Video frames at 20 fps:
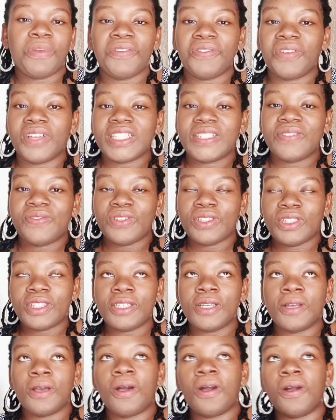previous
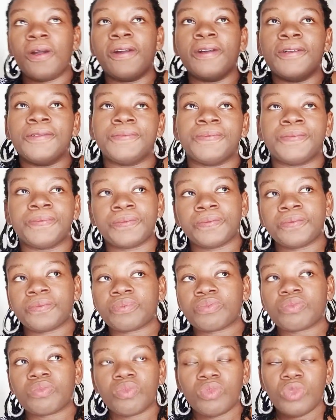video on
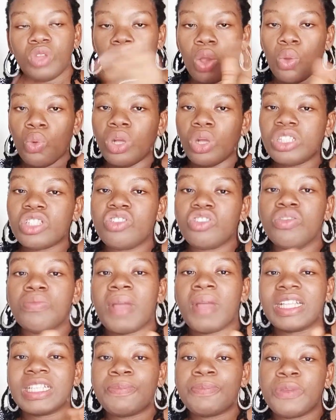what you
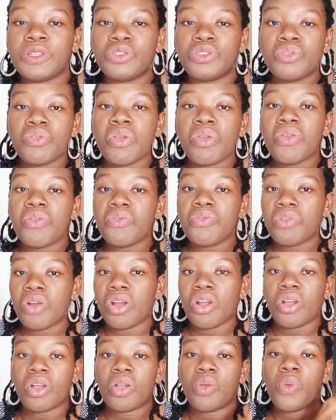might be doing
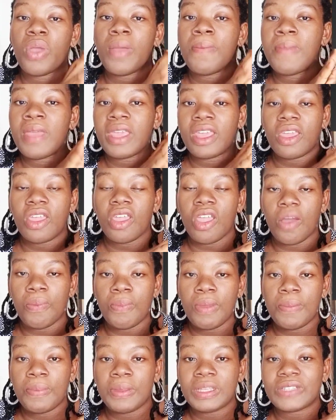wrong when making your
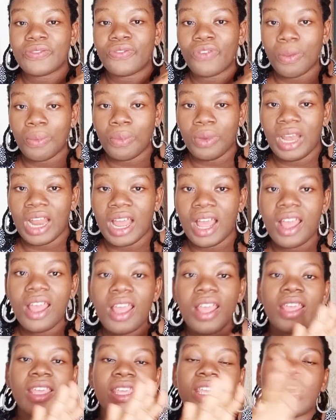baby's formula.
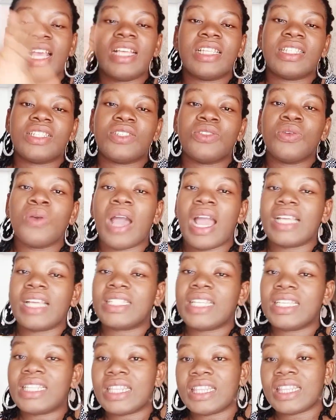Yes, so I
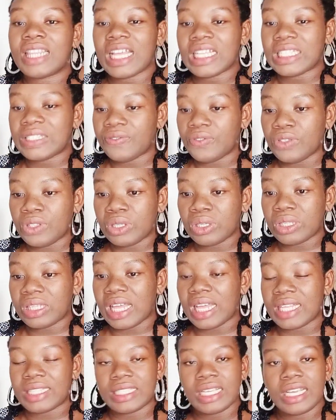said in that video
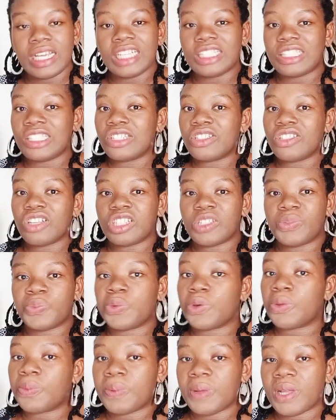that it is not
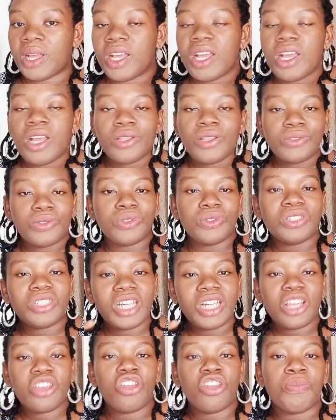proper to
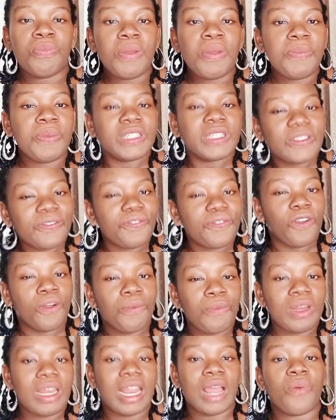shake your baby's
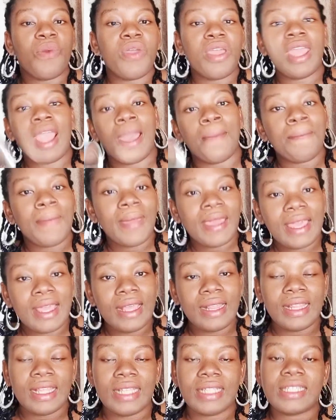formula when you are
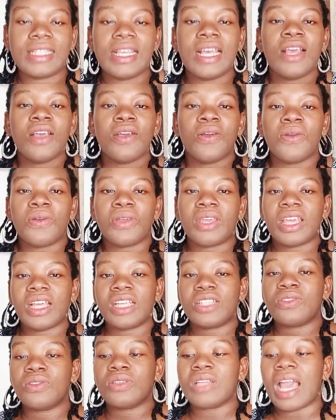making it.
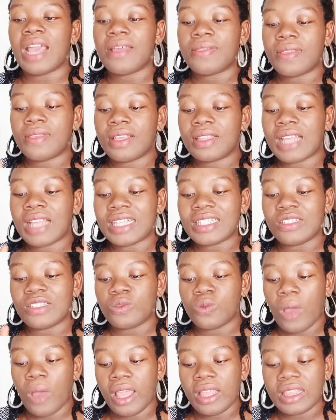Okay, so I think that
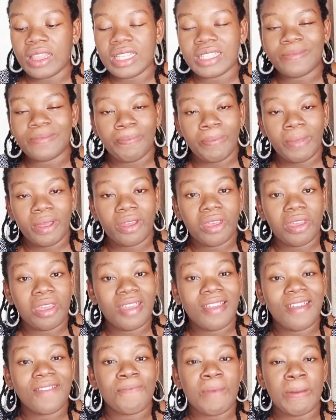is why this milk
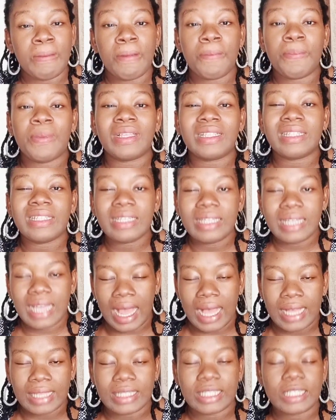gave my baby
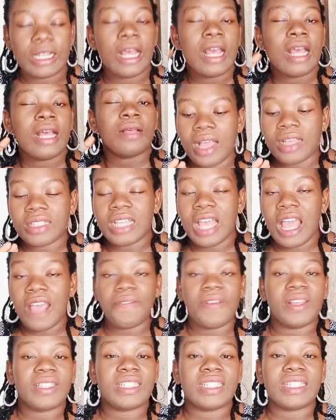gas.
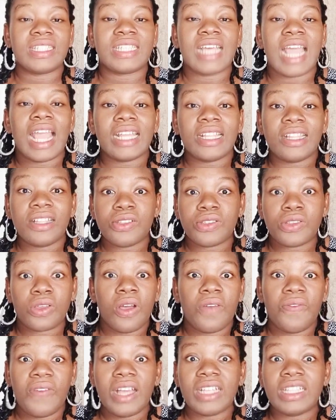Ever since I
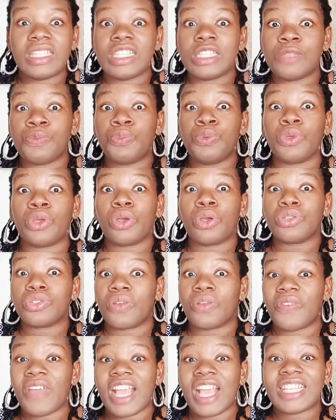discovered it's because
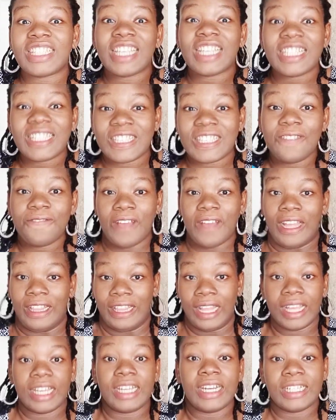of excessive
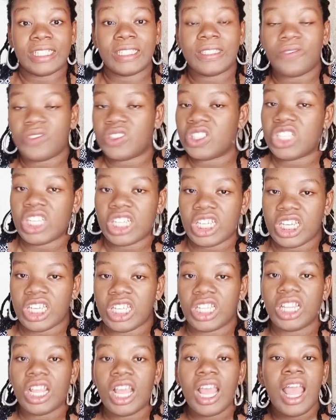and aggressive
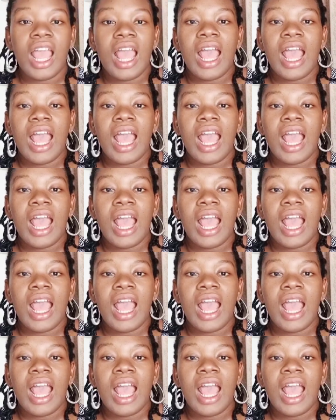shaking,